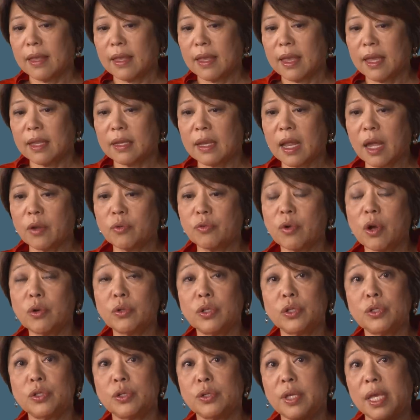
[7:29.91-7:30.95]
and I
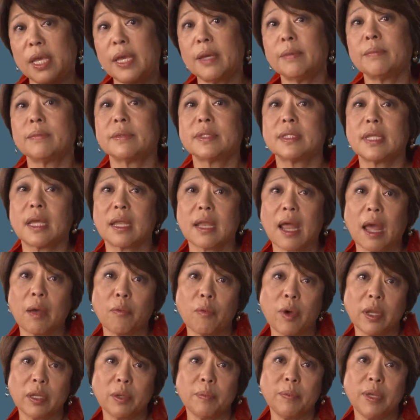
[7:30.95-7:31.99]
wrote it to him, said, I
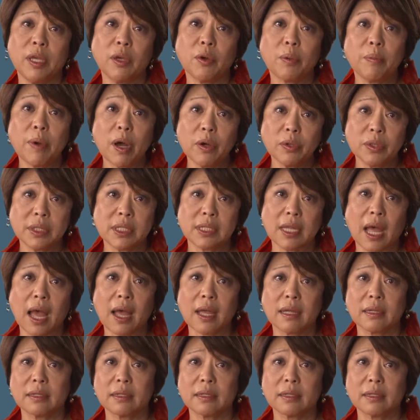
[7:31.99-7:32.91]
want to be your postdoc.